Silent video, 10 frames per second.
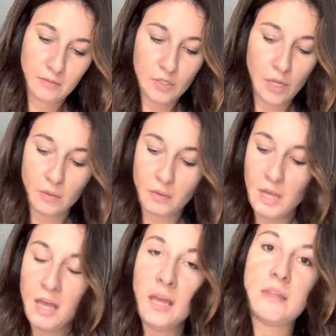So
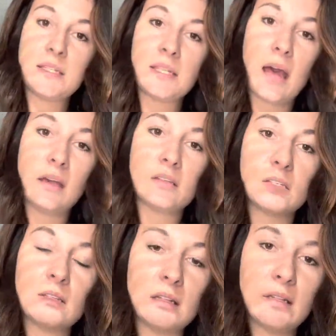this has
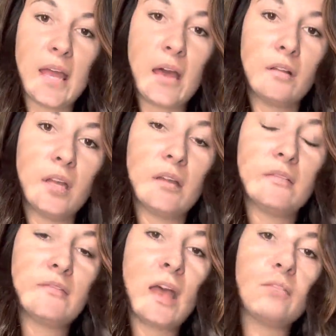the layout
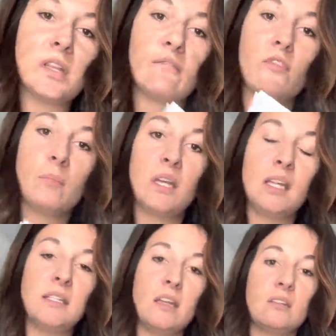of everything from beginning
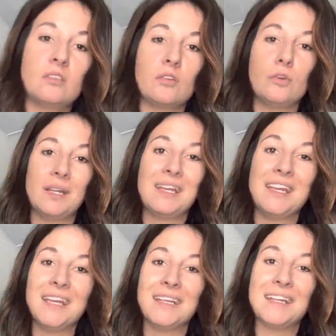to end, so you can
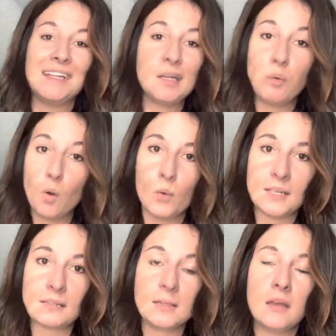hit any point
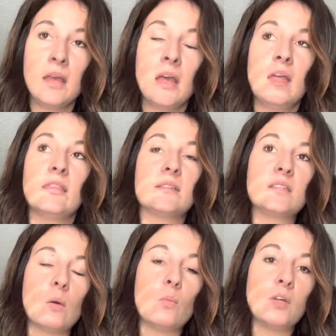that
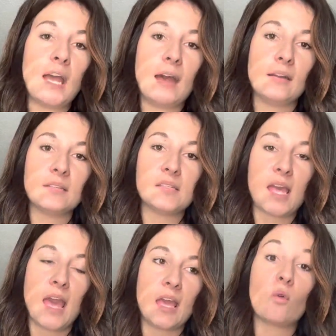someone has
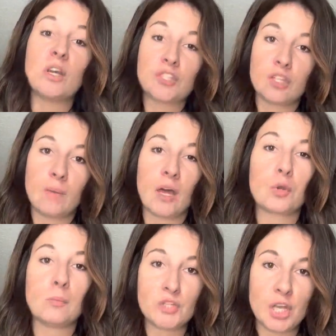a question about
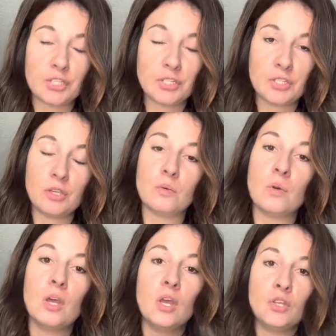or objection to,
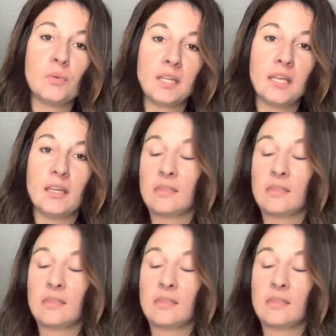you can hit